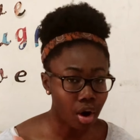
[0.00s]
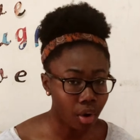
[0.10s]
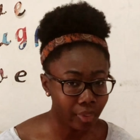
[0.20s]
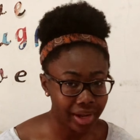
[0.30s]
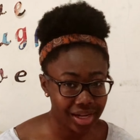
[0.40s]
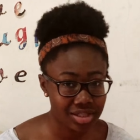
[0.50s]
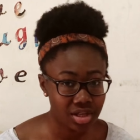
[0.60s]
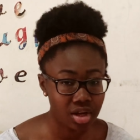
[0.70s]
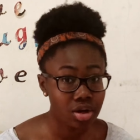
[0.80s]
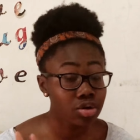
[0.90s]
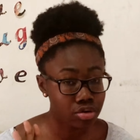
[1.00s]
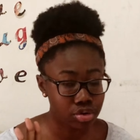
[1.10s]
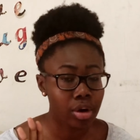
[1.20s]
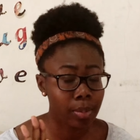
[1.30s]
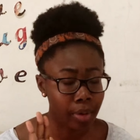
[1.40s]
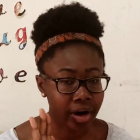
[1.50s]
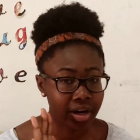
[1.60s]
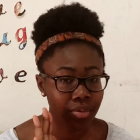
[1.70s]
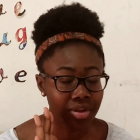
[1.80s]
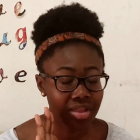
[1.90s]
always go to a
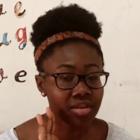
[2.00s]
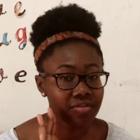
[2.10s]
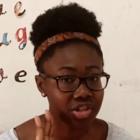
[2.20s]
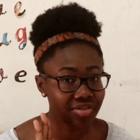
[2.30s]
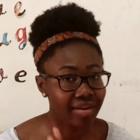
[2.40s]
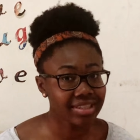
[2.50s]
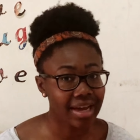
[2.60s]
party within the first five